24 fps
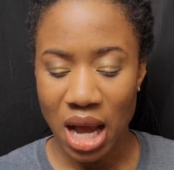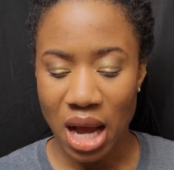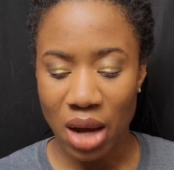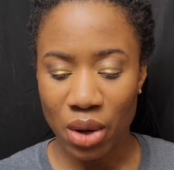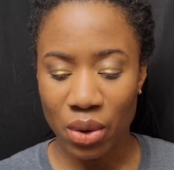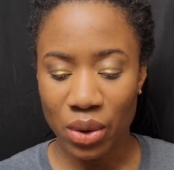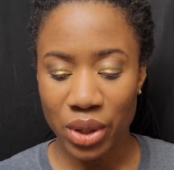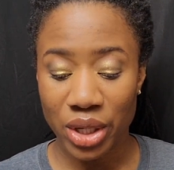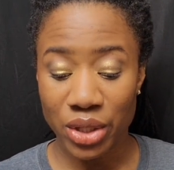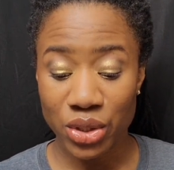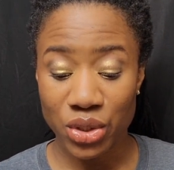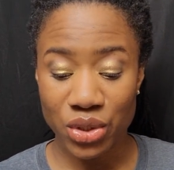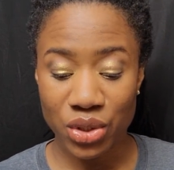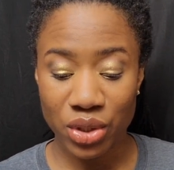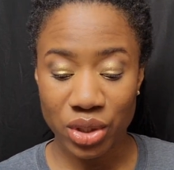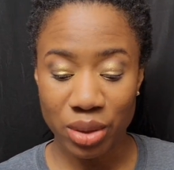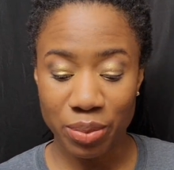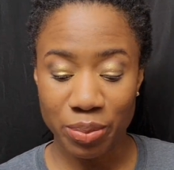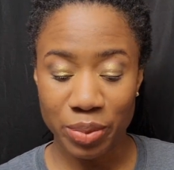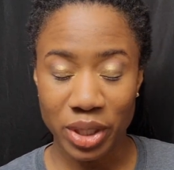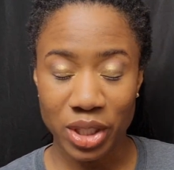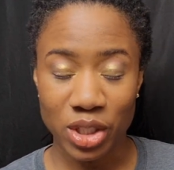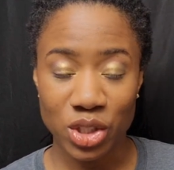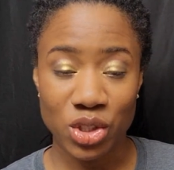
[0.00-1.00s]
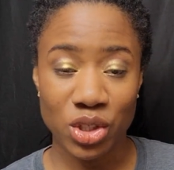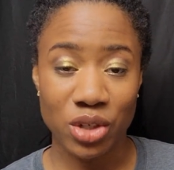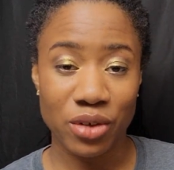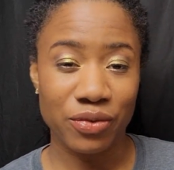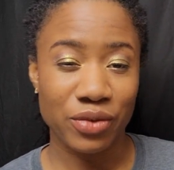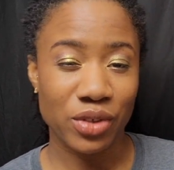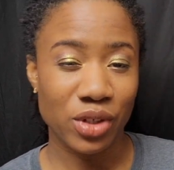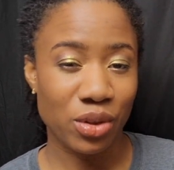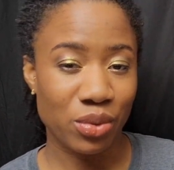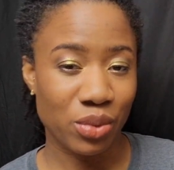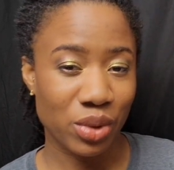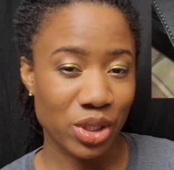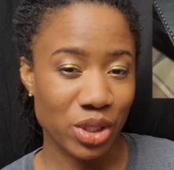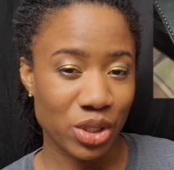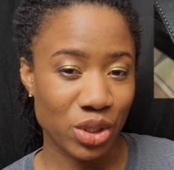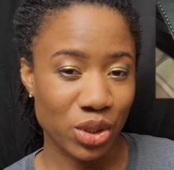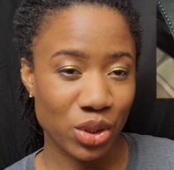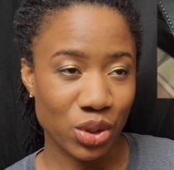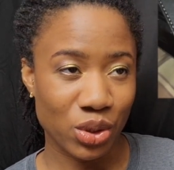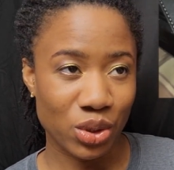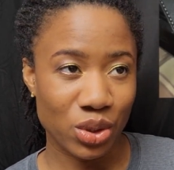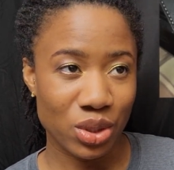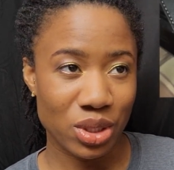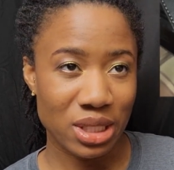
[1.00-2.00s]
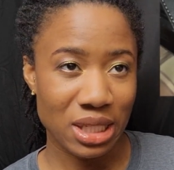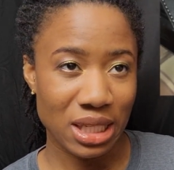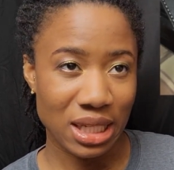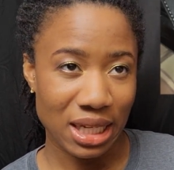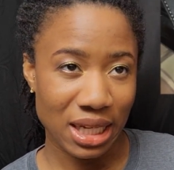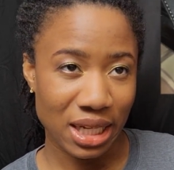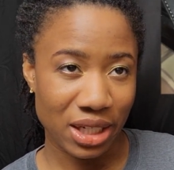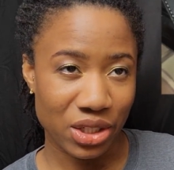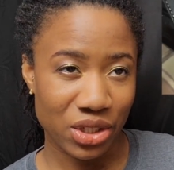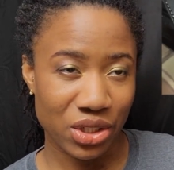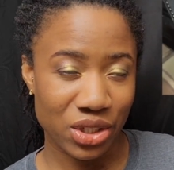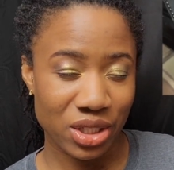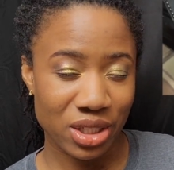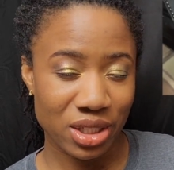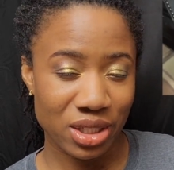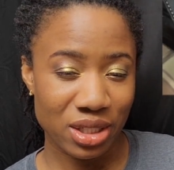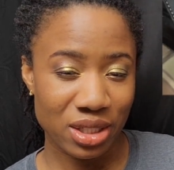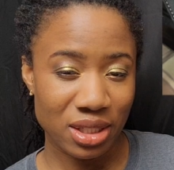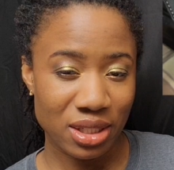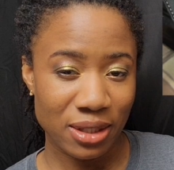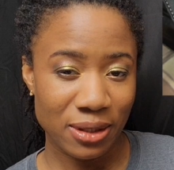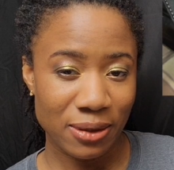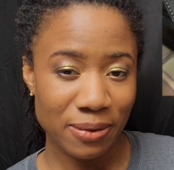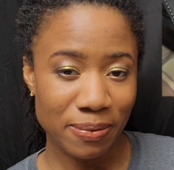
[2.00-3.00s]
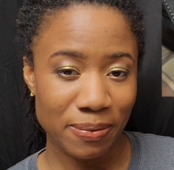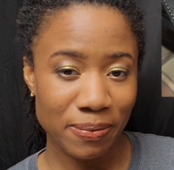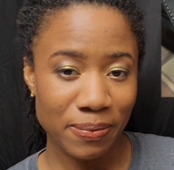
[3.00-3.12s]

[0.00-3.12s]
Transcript: I will insert a picture of the original selections,